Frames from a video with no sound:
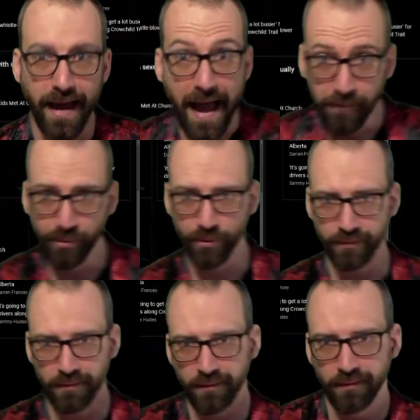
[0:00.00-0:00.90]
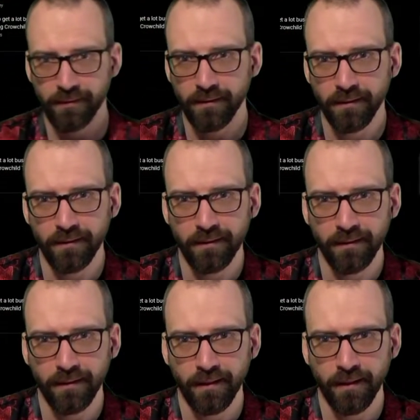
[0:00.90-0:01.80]
And Putin,
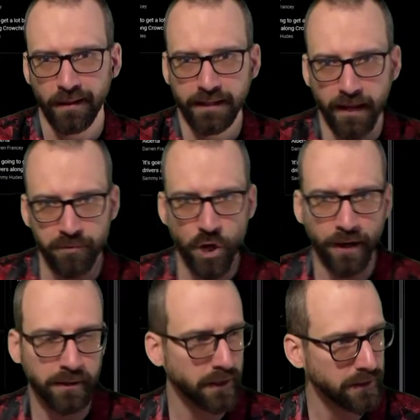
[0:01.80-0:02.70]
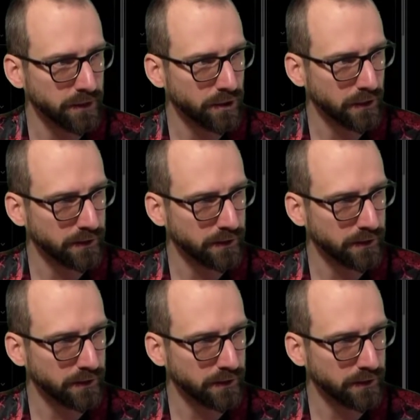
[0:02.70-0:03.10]
Kim Jonothy,